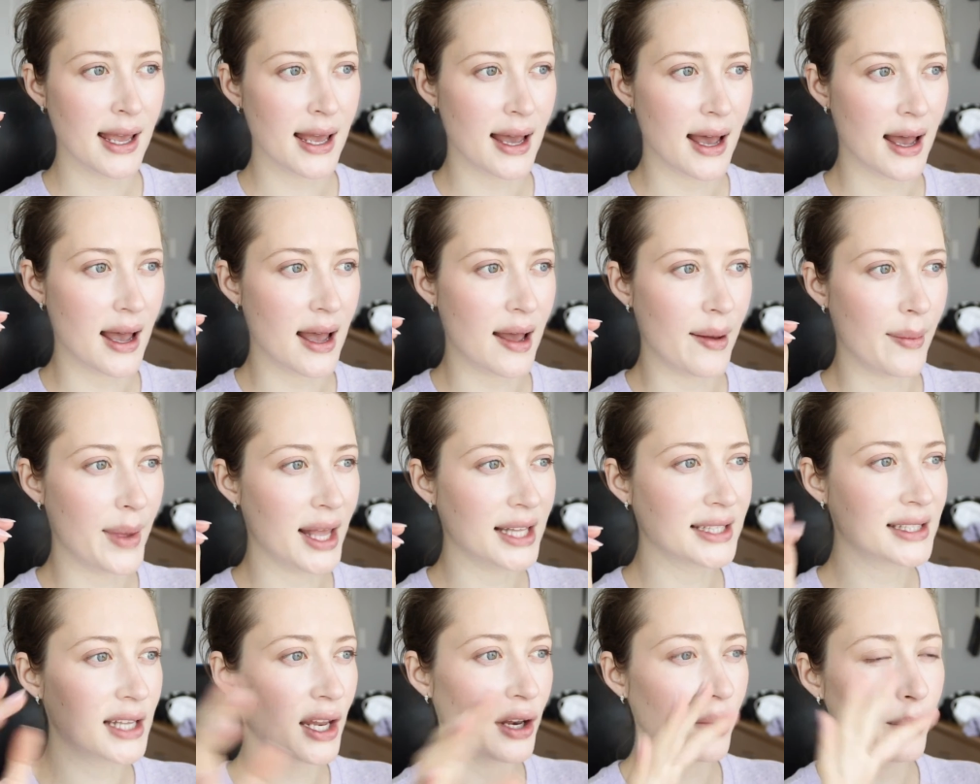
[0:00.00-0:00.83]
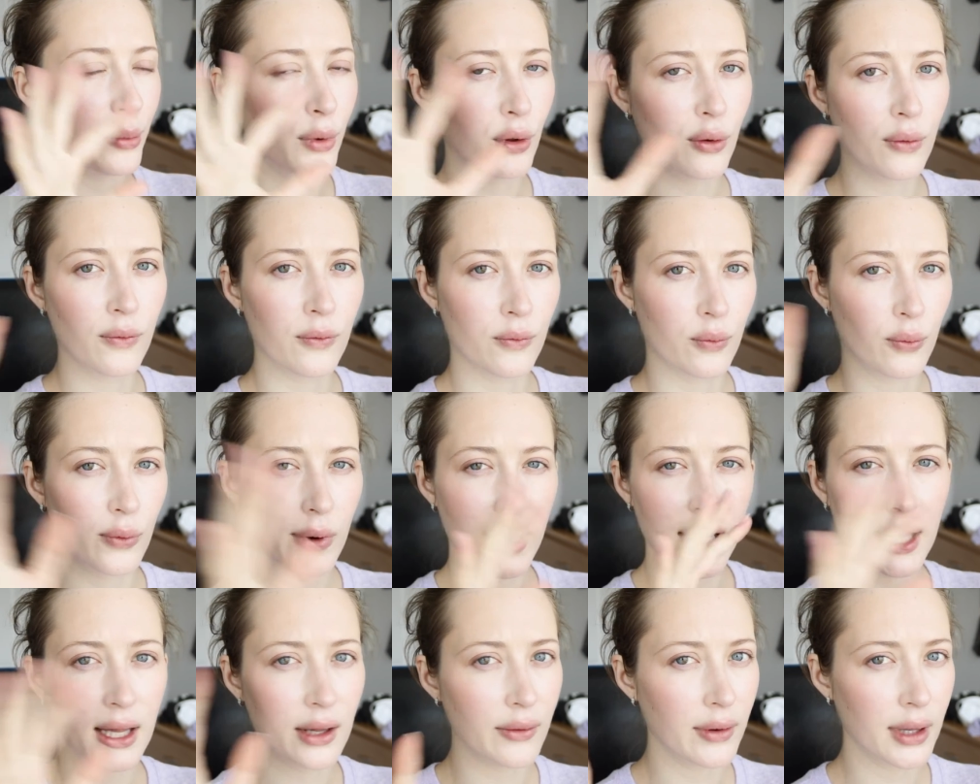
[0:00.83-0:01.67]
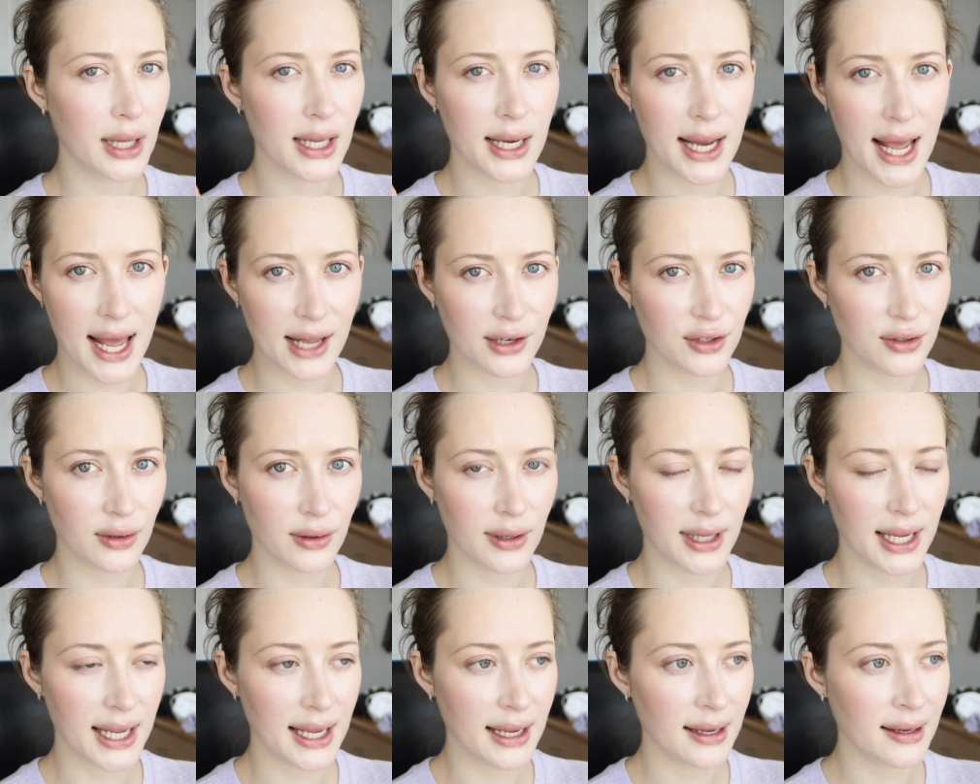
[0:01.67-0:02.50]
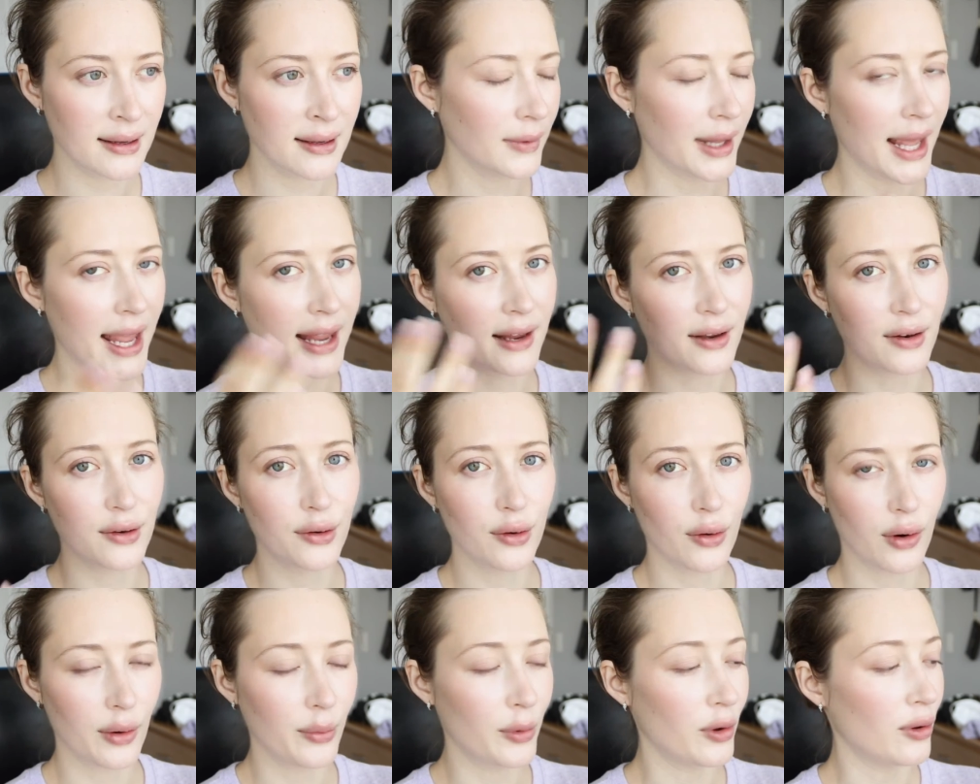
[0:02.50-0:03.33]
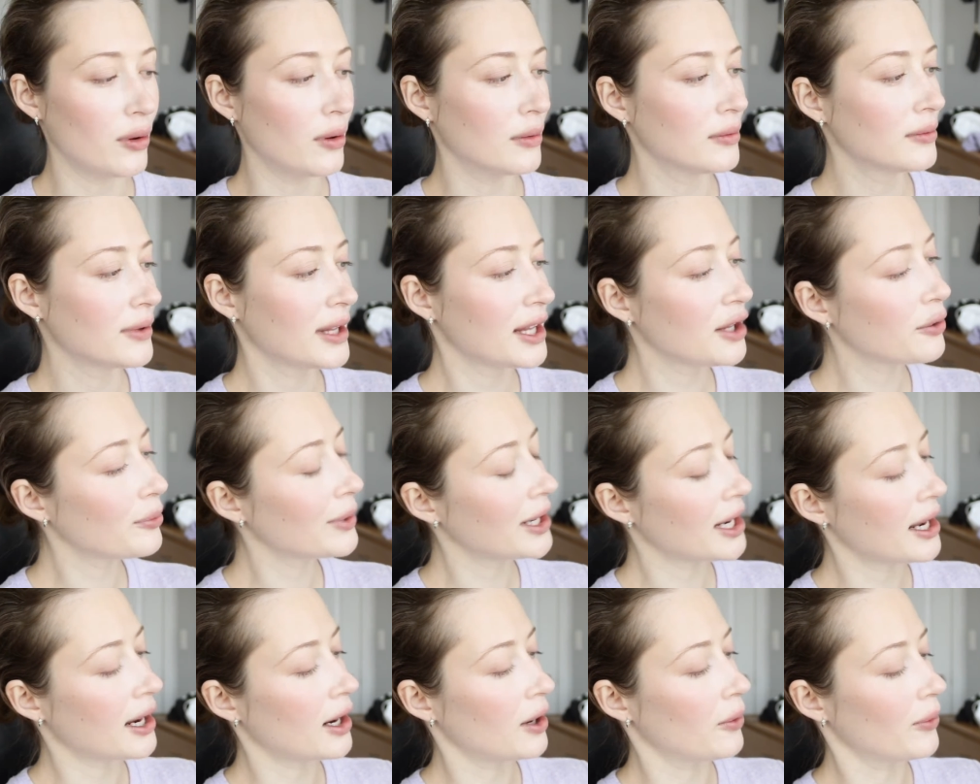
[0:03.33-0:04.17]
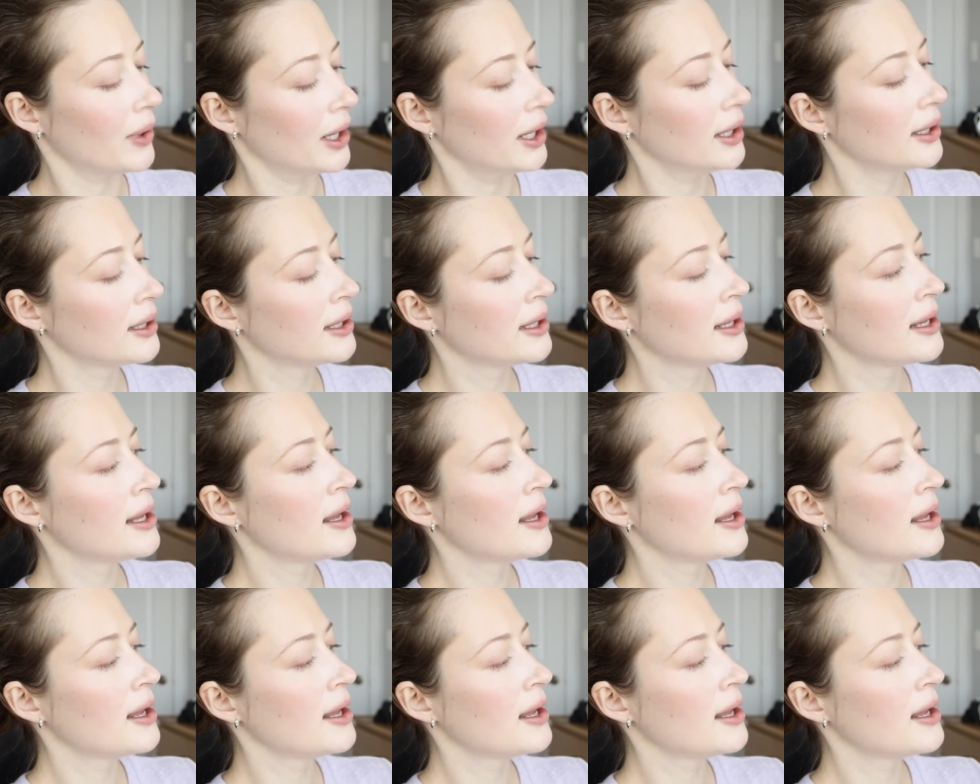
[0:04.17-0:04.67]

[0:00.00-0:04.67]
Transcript: It's gonna move really, really naturally like normal human hair would.